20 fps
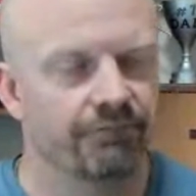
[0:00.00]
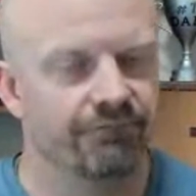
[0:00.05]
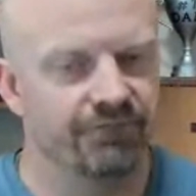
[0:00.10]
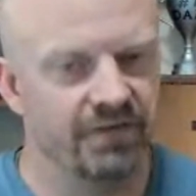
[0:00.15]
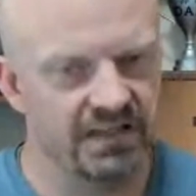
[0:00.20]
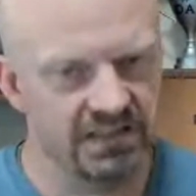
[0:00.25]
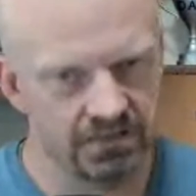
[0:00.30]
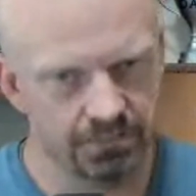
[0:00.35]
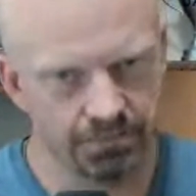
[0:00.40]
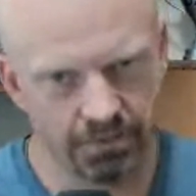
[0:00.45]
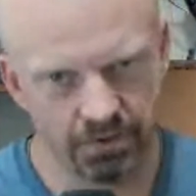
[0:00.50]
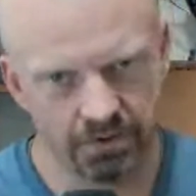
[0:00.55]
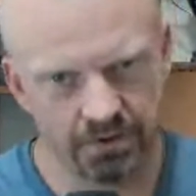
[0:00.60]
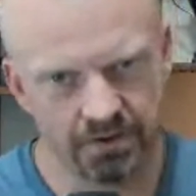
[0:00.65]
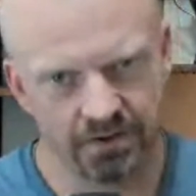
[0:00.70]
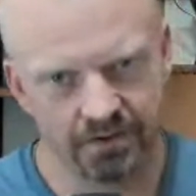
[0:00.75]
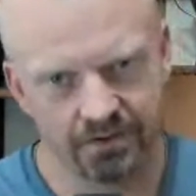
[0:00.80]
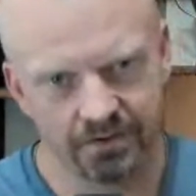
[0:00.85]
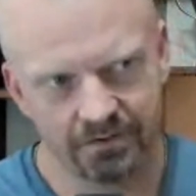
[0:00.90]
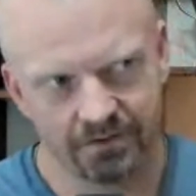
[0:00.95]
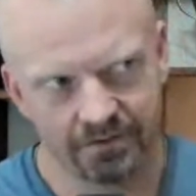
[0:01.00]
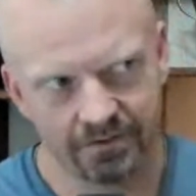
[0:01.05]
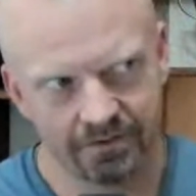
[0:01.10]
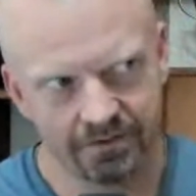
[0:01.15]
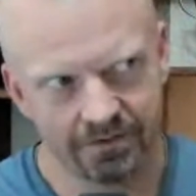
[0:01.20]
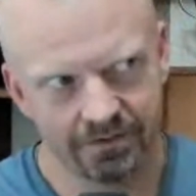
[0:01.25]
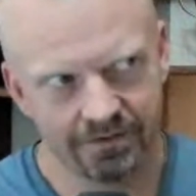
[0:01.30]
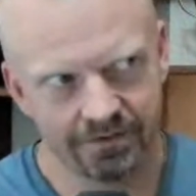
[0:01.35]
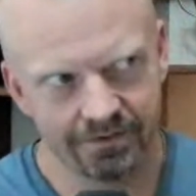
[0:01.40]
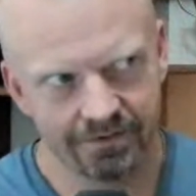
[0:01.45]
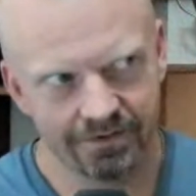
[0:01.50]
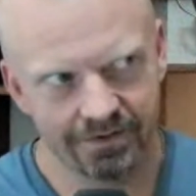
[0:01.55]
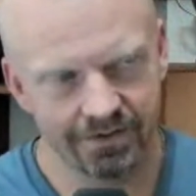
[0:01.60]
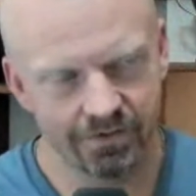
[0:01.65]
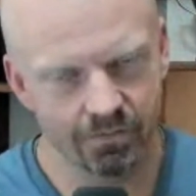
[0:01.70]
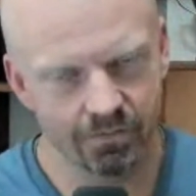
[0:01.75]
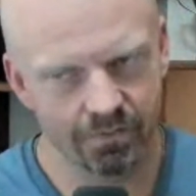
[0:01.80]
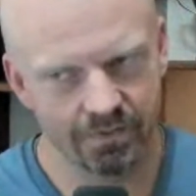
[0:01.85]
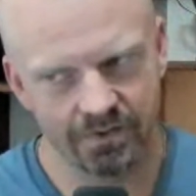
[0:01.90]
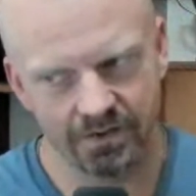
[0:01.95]
Facebook, I
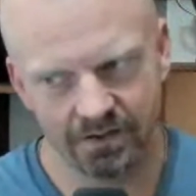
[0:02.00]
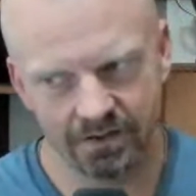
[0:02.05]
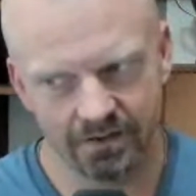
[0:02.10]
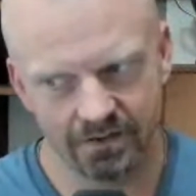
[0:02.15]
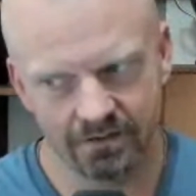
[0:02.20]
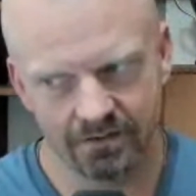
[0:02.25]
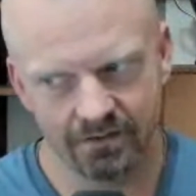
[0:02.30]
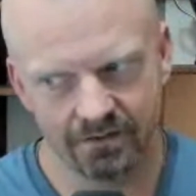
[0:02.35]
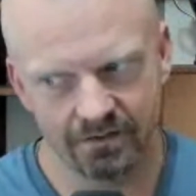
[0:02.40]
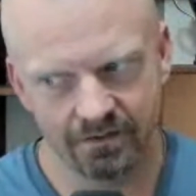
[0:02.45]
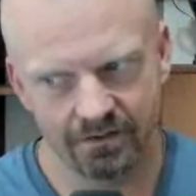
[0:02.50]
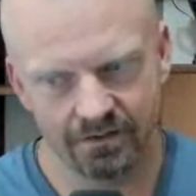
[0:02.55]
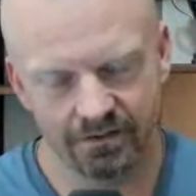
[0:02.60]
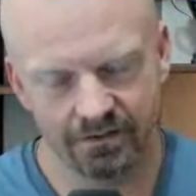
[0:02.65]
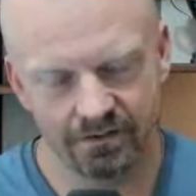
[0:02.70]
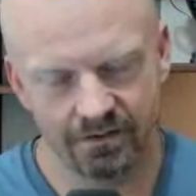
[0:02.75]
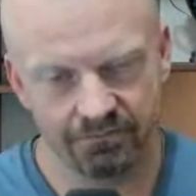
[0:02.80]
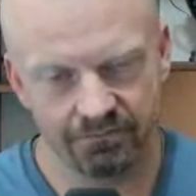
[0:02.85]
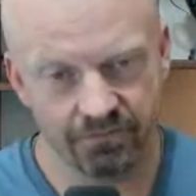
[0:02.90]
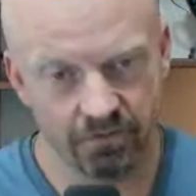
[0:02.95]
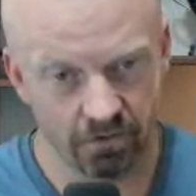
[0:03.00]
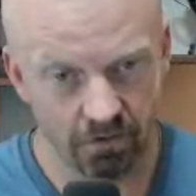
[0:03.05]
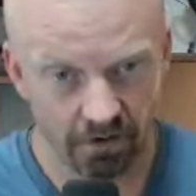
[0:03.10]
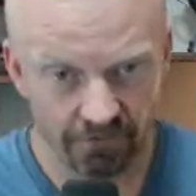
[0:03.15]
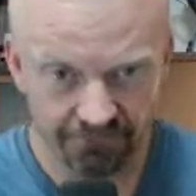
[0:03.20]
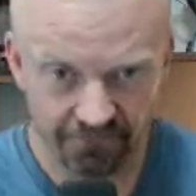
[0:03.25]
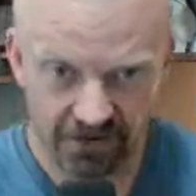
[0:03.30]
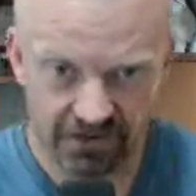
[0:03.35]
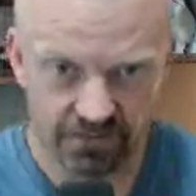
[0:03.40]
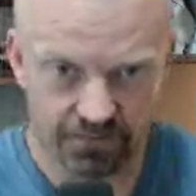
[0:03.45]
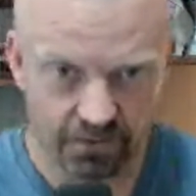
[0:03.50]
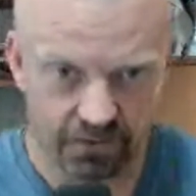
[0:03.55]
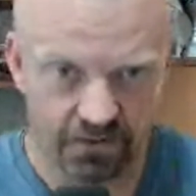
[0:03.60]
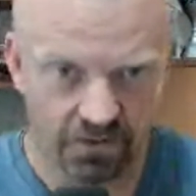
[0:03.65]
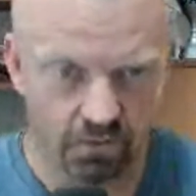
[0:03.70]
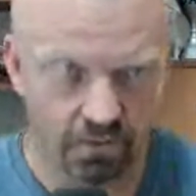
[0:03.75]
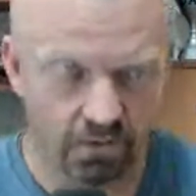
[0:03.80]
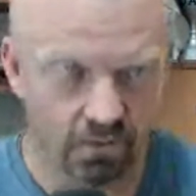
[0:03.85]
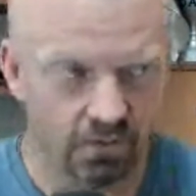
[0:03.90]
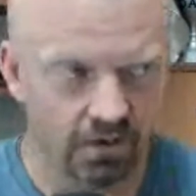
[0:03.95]
don't think, if you're on Facebook and
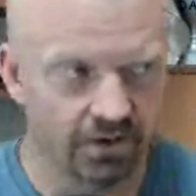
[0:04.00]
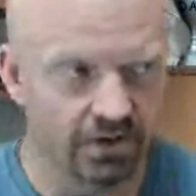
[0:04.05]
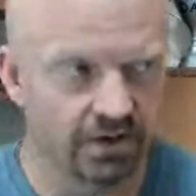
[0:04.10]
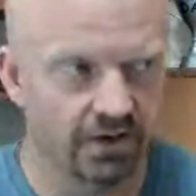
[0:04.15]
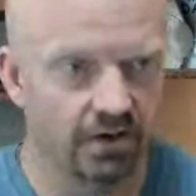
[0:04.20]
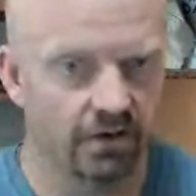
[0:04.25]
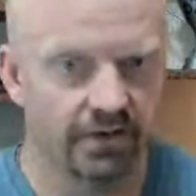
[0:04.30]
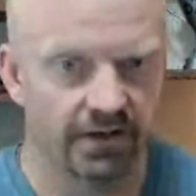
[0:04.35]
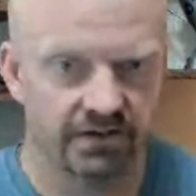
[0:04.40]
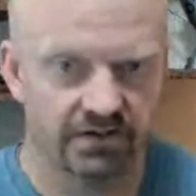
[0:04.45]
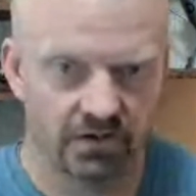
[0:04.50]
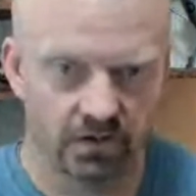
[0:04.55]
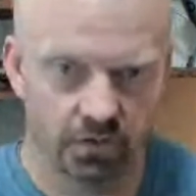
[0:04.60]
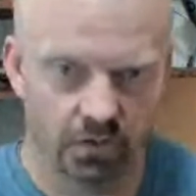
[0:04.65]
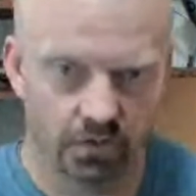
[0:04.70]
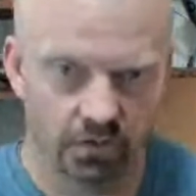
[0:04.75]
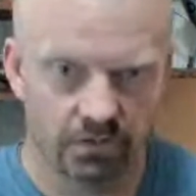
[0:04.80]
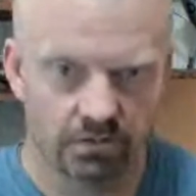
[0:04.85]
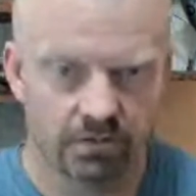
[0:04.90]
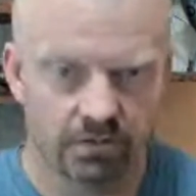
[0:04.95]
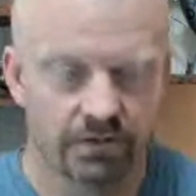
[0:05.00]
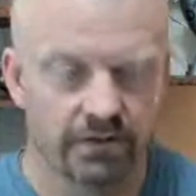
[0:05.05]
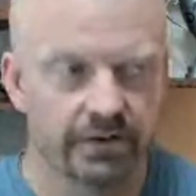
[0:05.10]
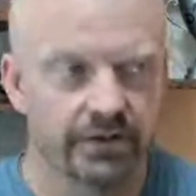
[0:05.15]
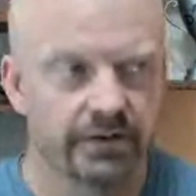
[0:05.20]
you want to watch it there, that's cool.